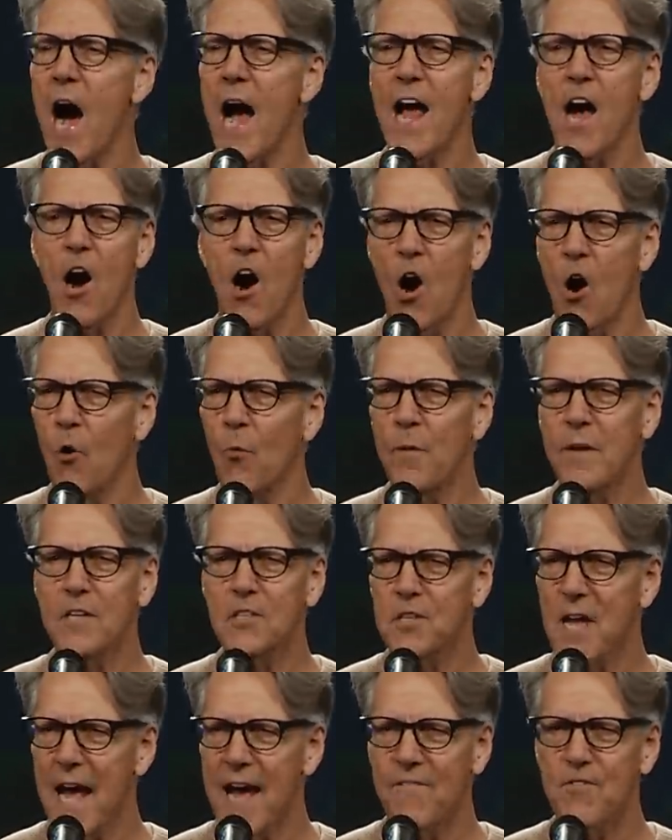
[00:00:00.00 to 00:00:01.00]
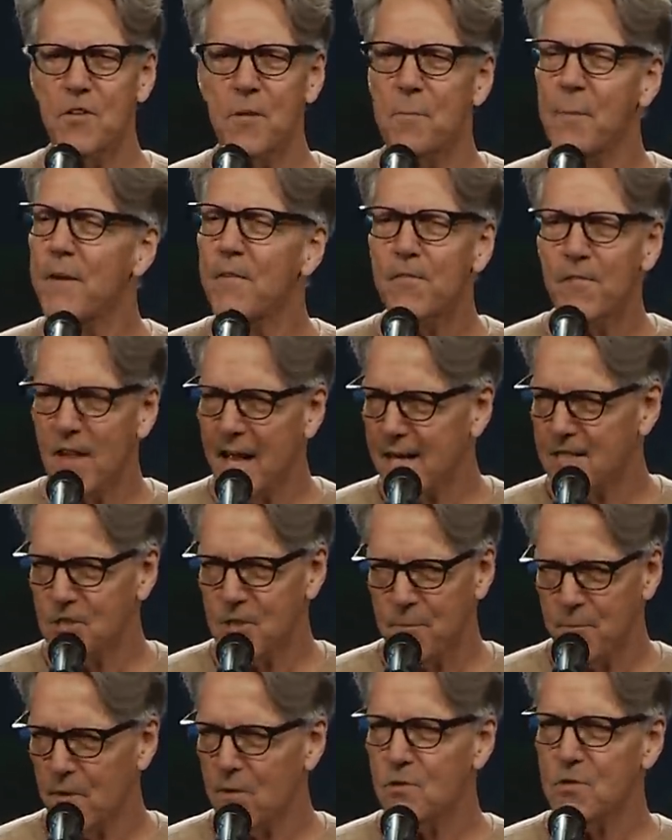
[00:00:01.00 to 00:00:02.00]
I always have to be
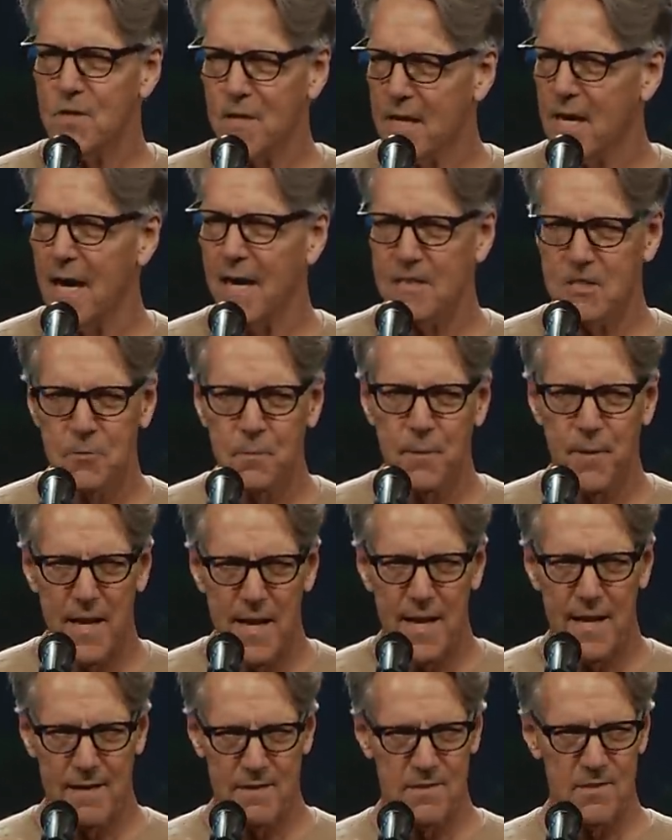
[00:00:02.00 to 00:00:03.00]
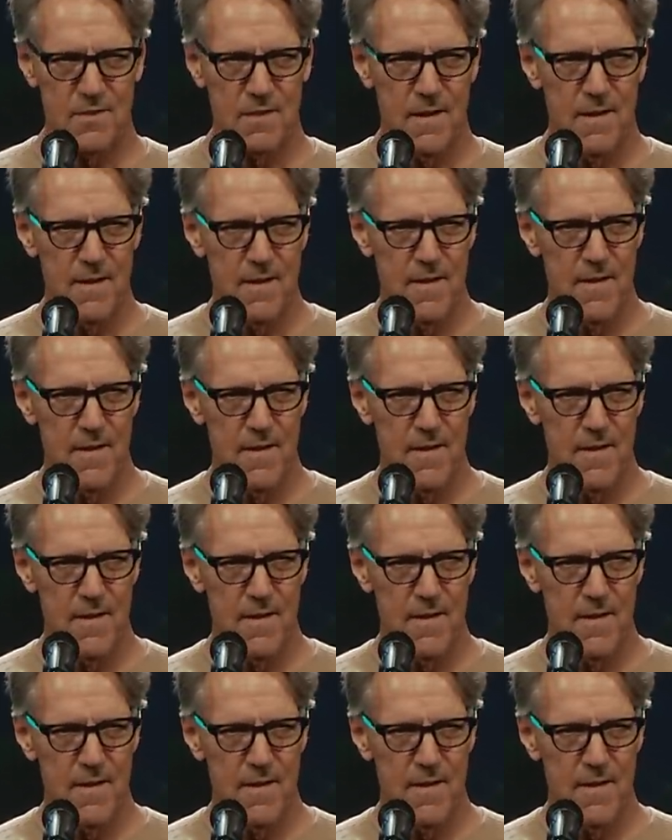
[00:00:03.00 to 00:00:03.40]
flexible to God's plans.